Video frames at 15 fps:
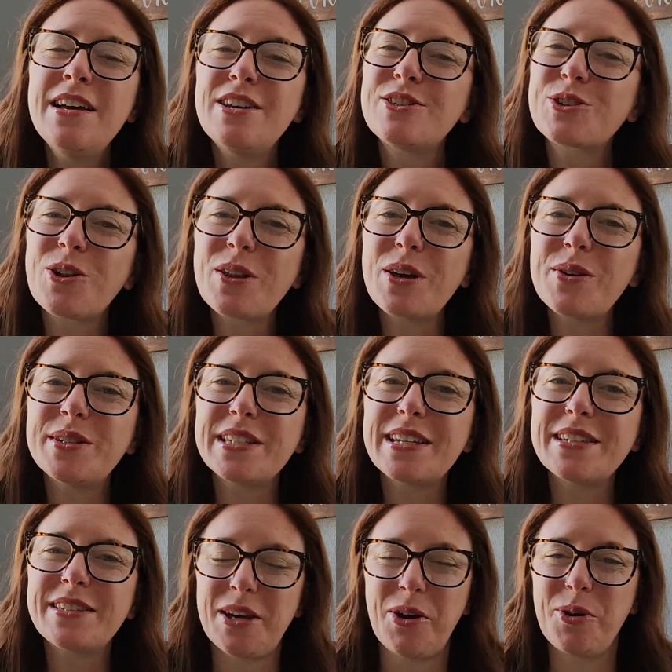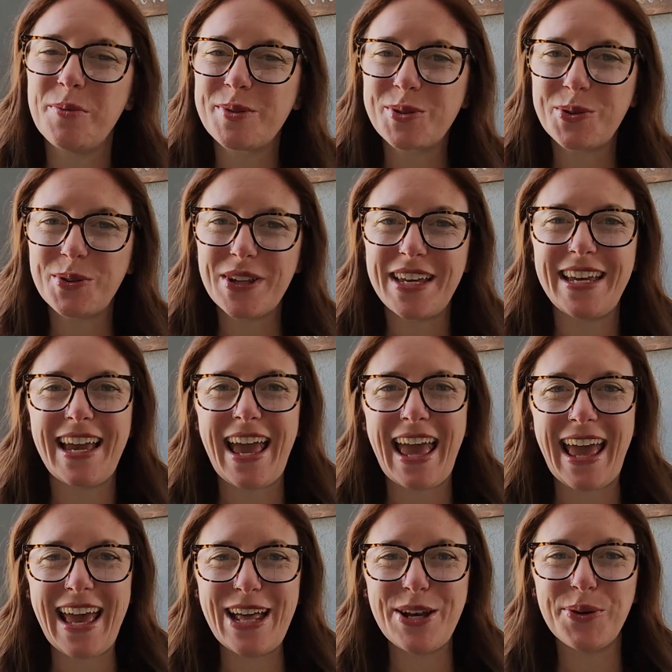scoliosis, homeschooling,
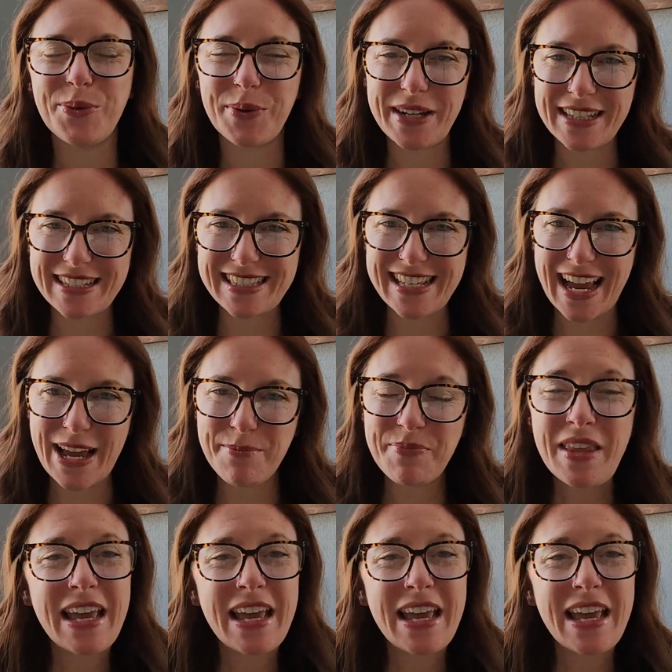and real estate.